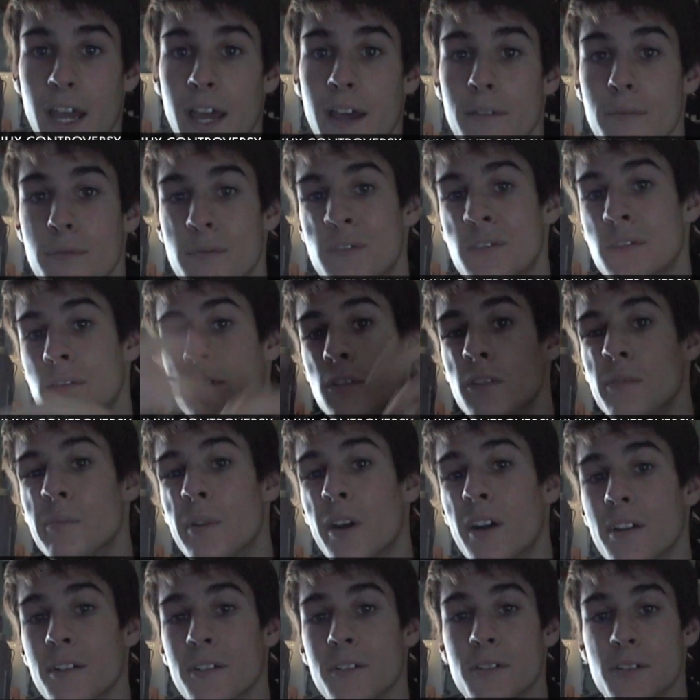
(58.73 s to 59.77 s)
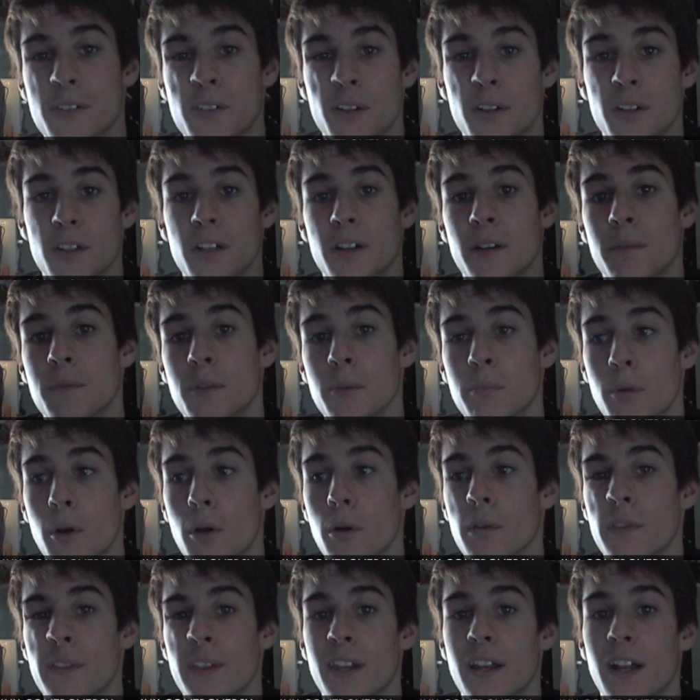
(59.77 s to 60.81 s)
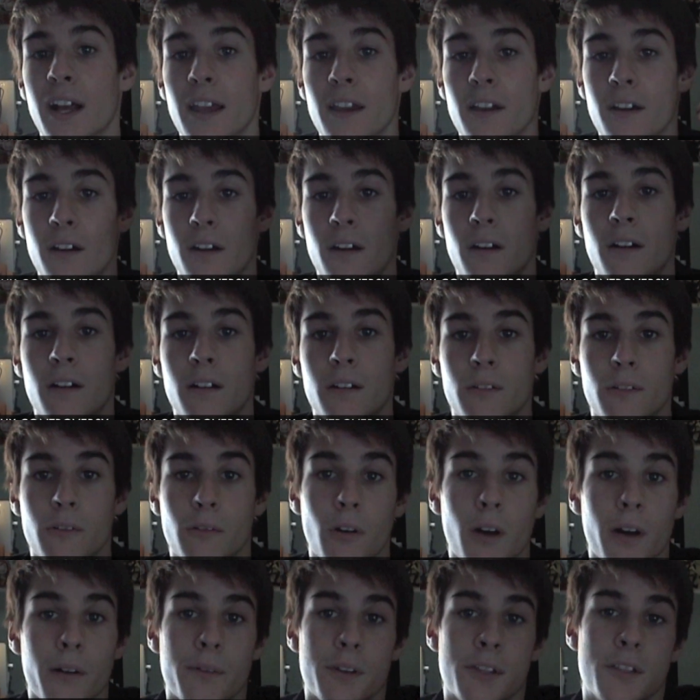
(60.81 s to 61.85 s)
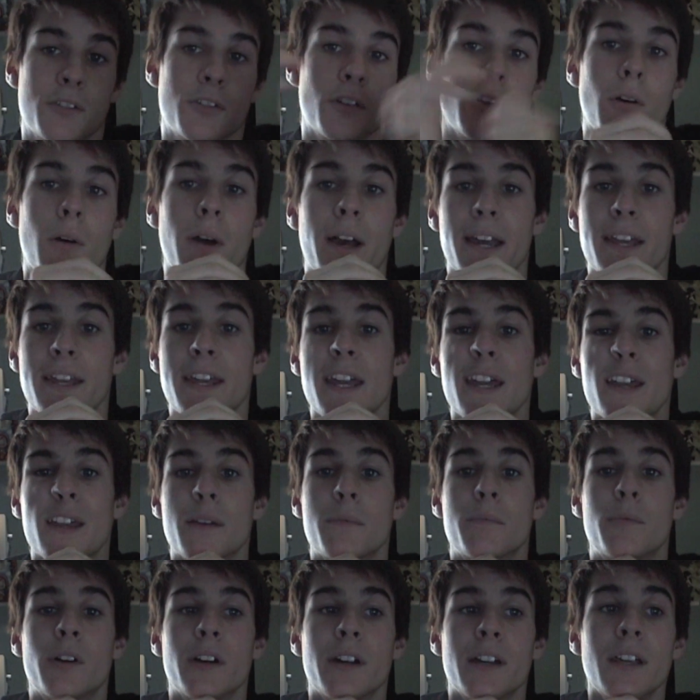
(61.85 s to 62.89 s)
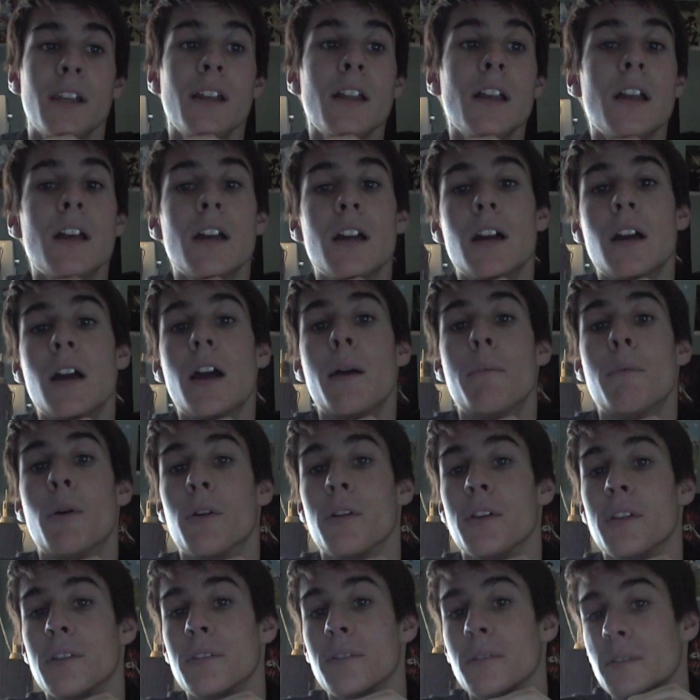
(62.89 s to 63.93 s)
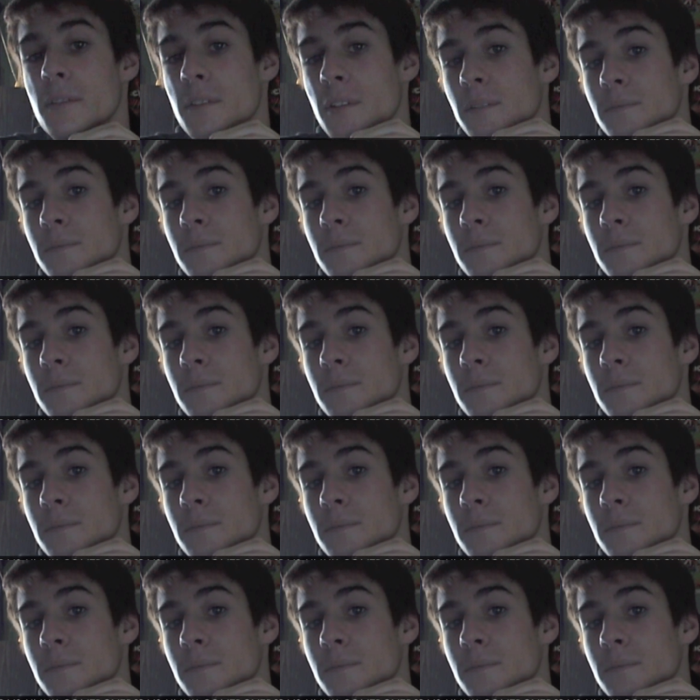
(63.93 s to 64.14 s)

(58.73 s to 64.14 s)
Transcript: I have two monitors hooking up to both, and I love it, so I can't complain about either of